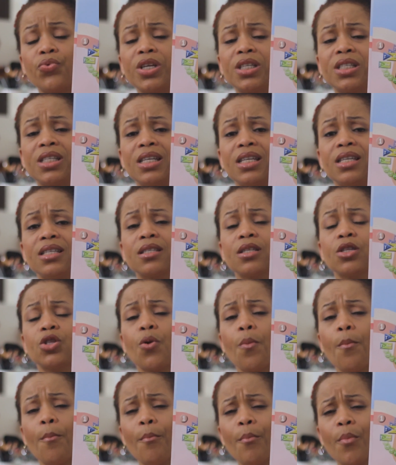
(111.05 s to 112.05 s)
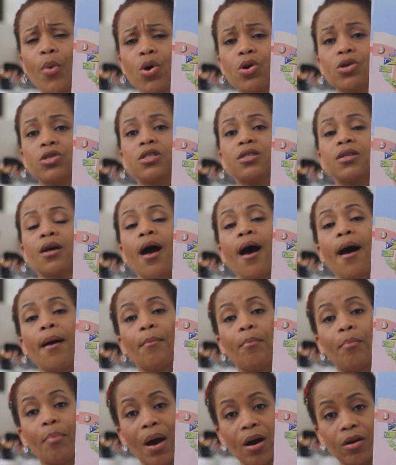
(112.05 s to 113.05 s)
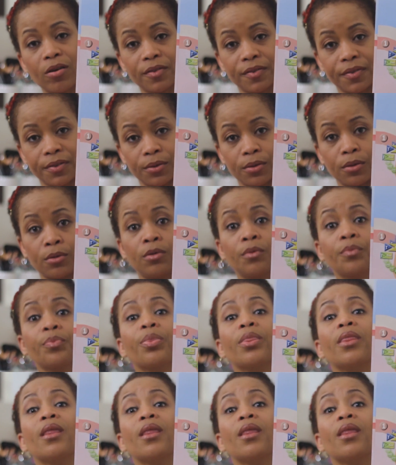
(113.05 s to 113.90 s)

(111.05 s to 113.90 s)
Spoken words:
which is the most powerful